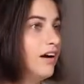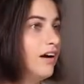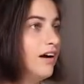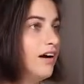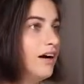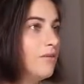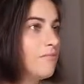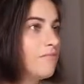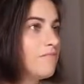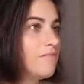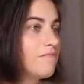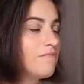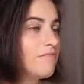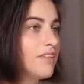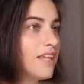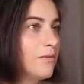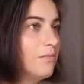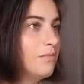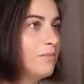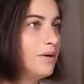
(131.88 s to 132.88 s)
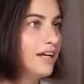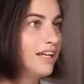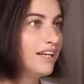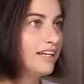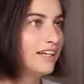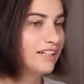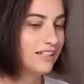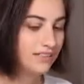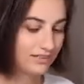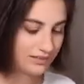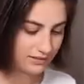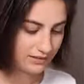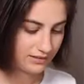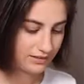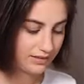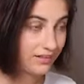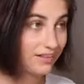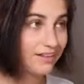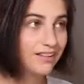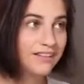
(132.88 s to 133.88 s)
But
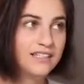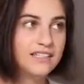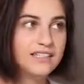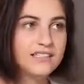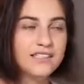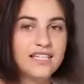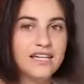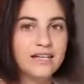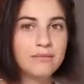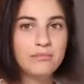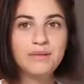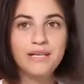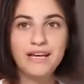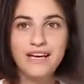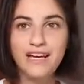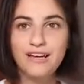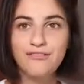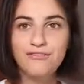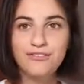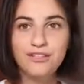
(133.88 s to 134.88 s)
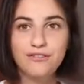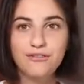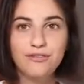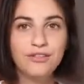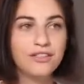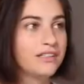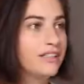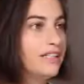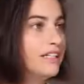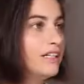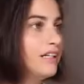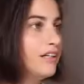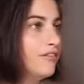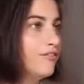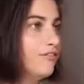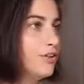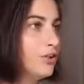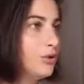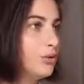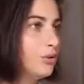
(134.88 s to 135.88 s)
these behave differently
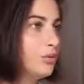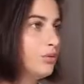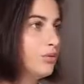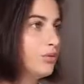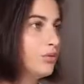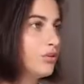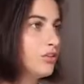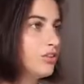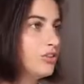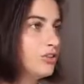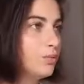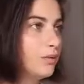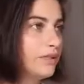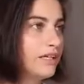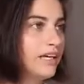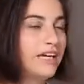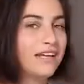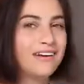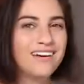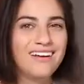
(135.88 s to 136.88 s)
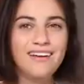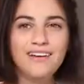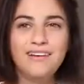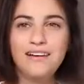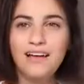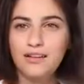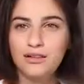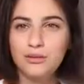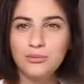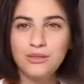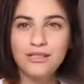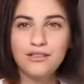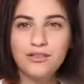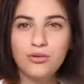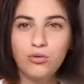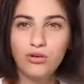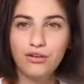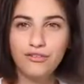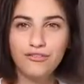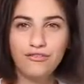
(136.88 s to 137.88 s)
if you duplicate an element
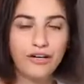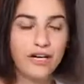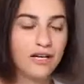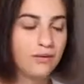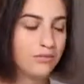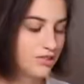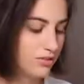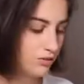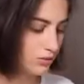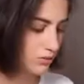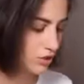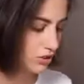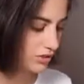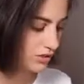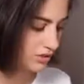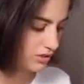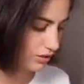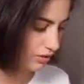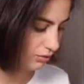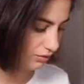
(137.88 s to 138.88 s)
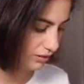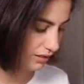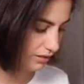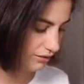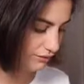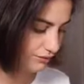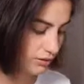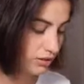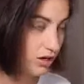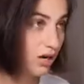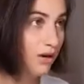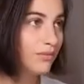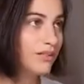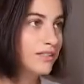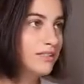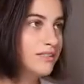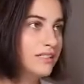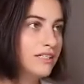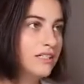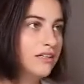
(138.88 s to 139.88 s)
or a frame, so just know that if you
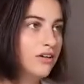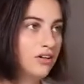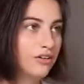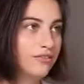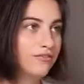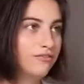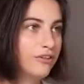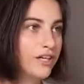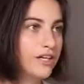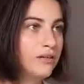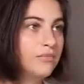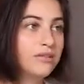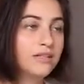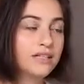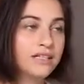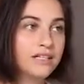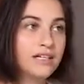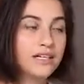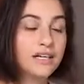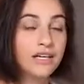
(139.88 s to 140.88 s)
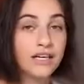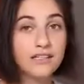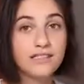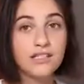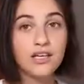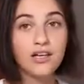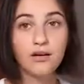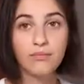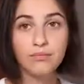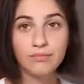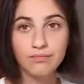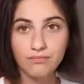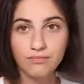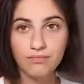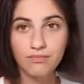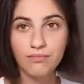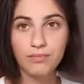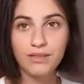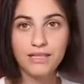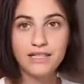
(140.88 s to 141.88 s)
Command D on a frame, it's gonna
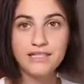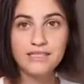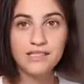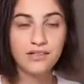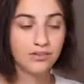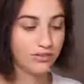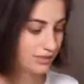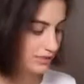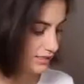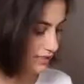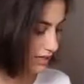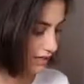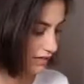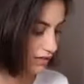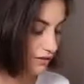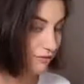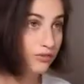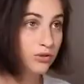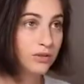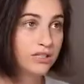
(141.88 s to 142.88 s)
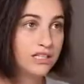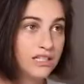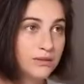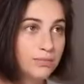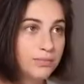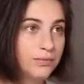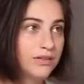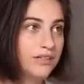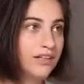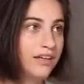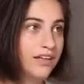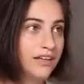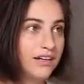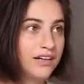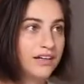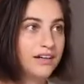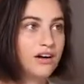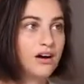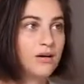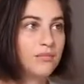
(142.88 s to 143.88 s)
place it on the side. If you keep
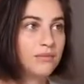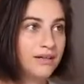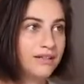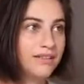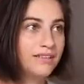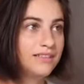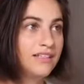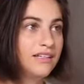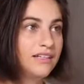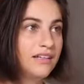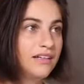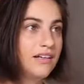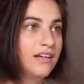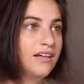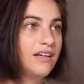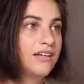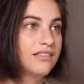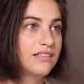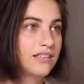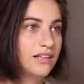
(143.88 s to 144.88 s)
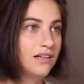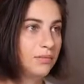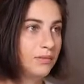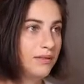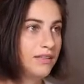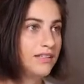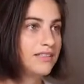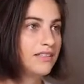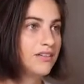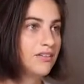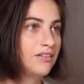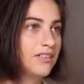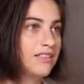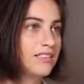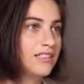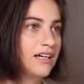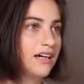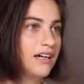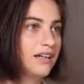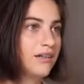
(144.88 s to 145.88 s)
hitting Command D, it's gonna place it on the
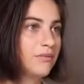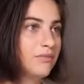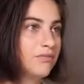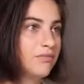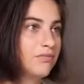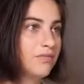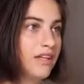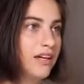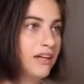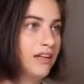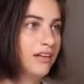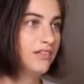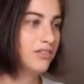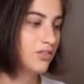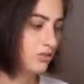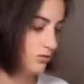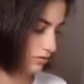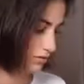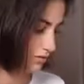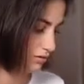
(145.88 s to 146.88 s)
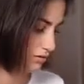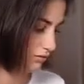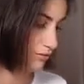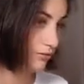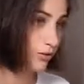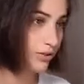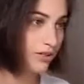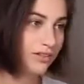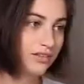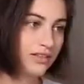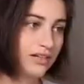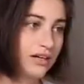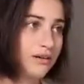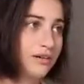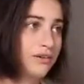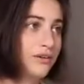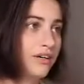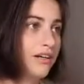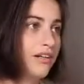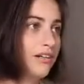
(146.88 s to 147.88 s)
side, and so on and so forth. Now
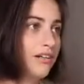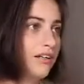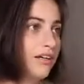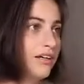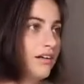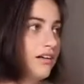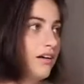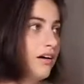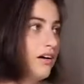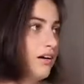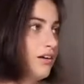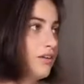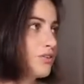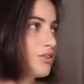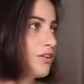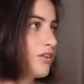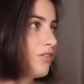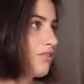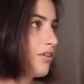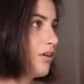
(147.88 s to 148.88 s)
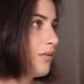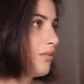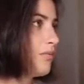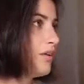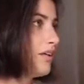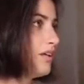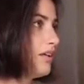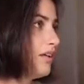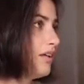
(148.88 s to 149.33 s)
I created like 100 of them.